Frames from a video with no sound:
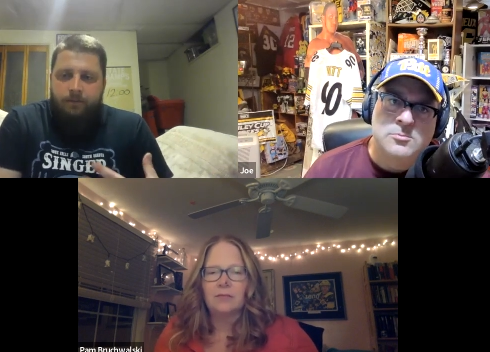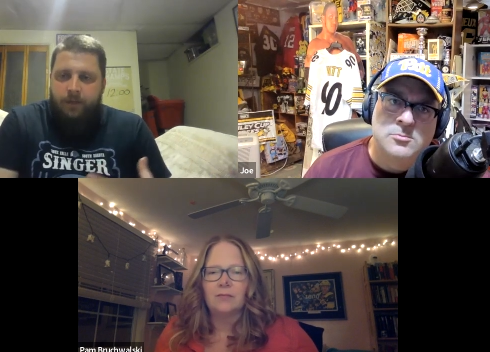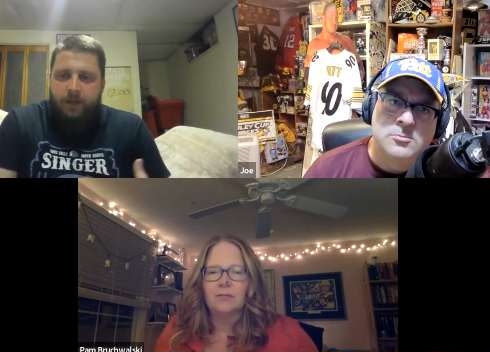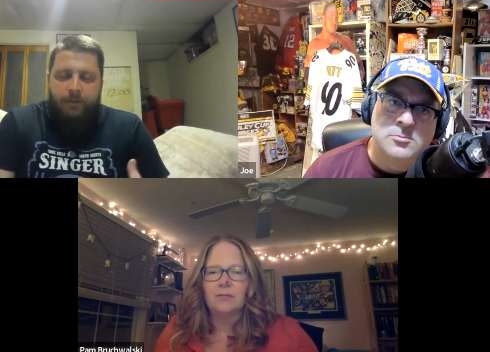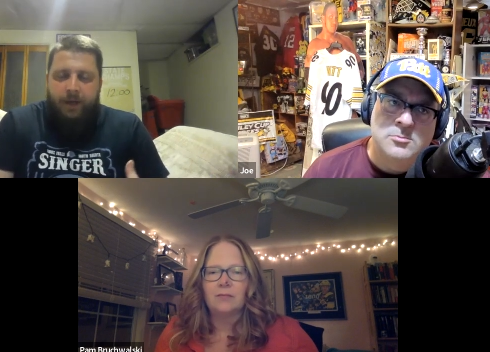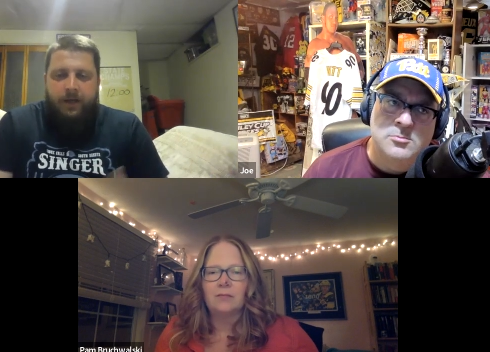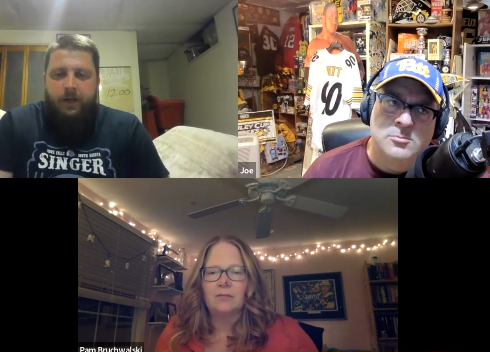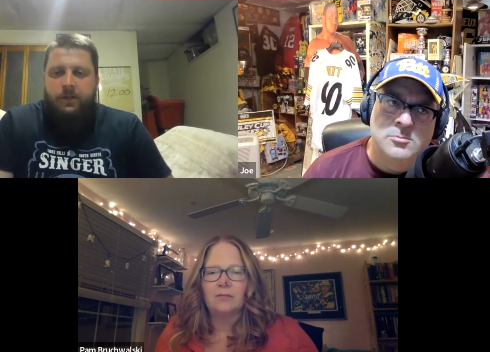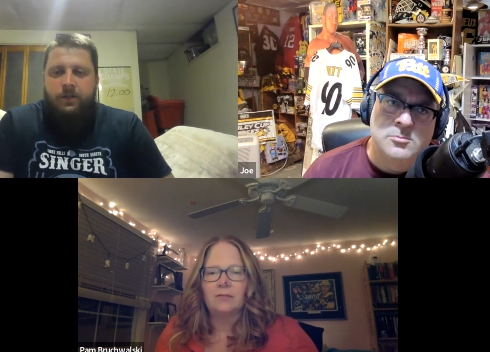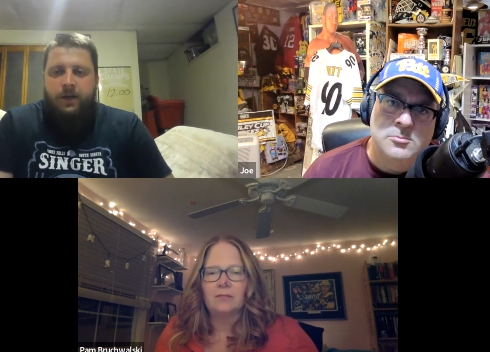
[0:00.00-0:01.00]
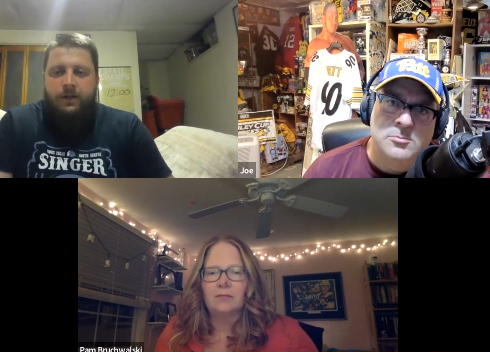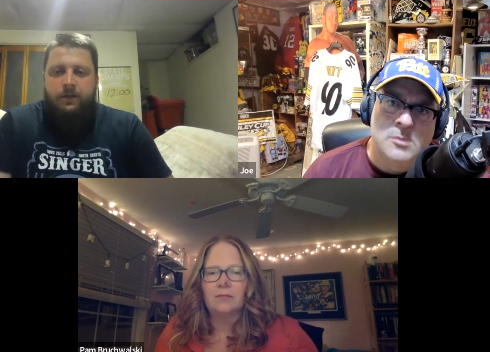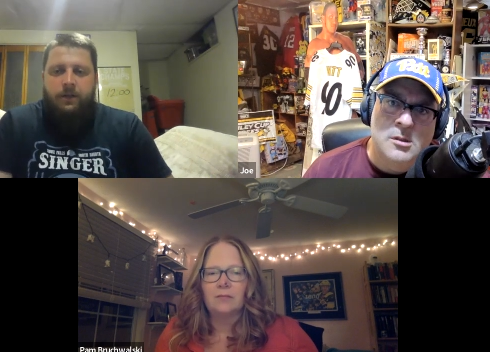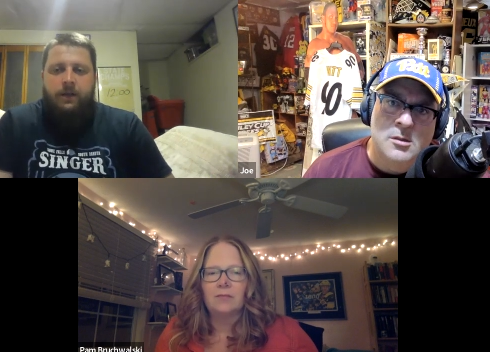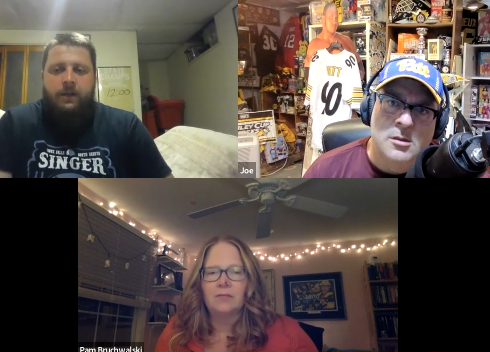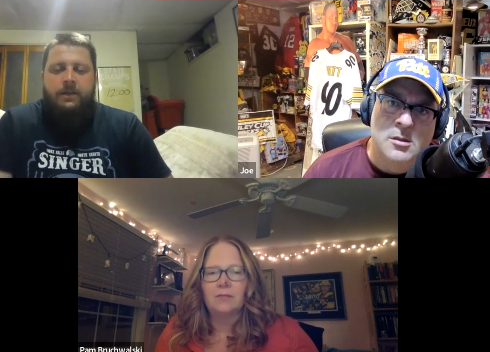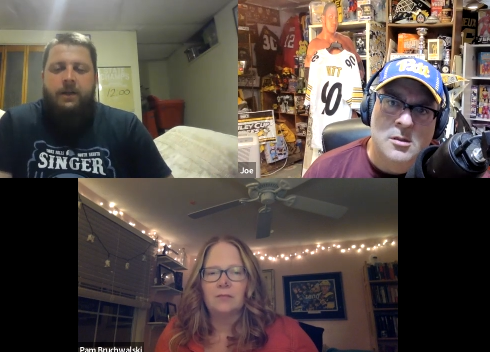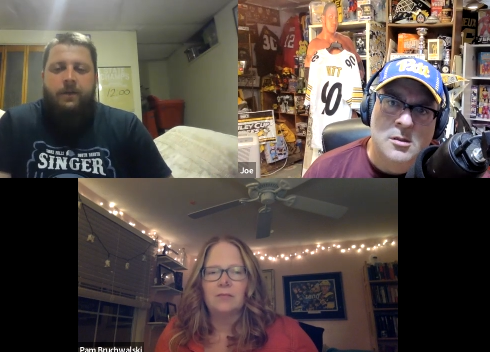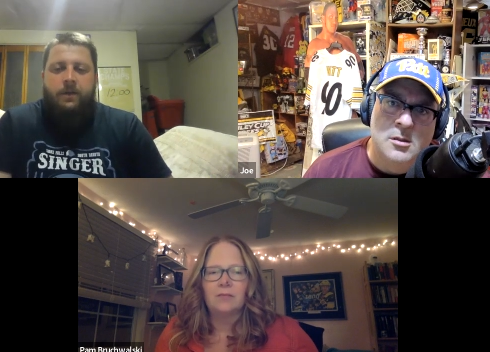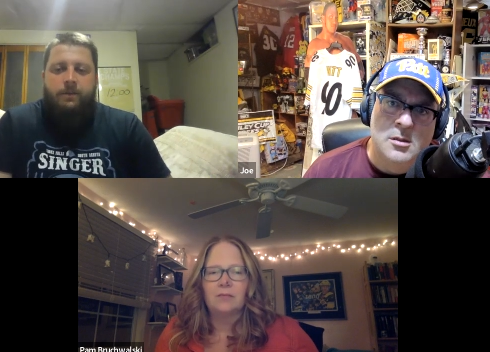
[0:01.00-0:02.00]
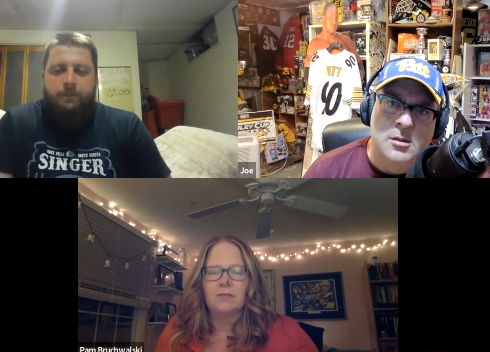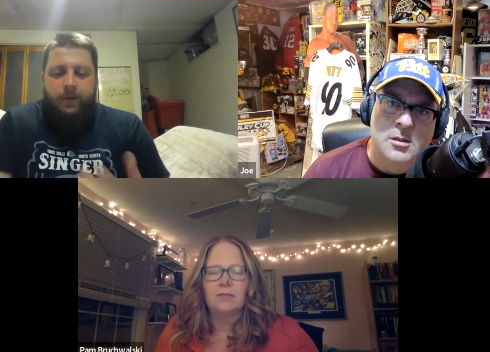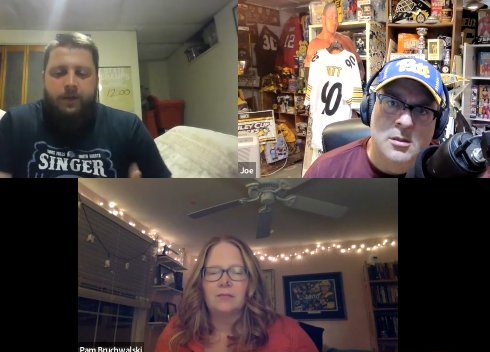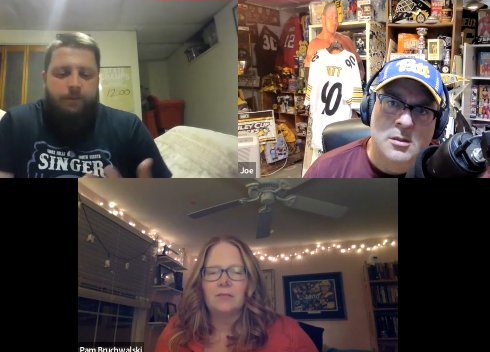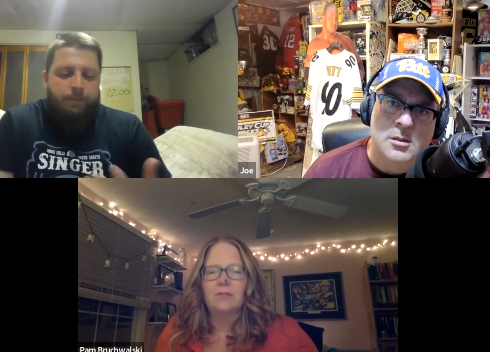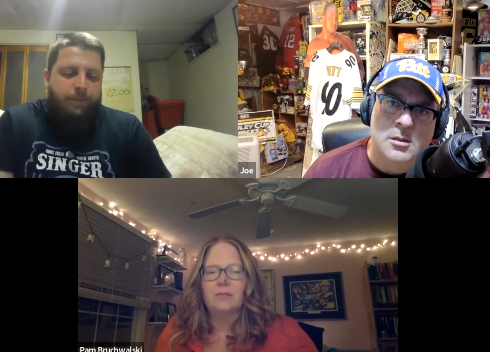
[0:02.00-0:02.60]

Speaker 1: like, by any stretch. Like, he's never, like,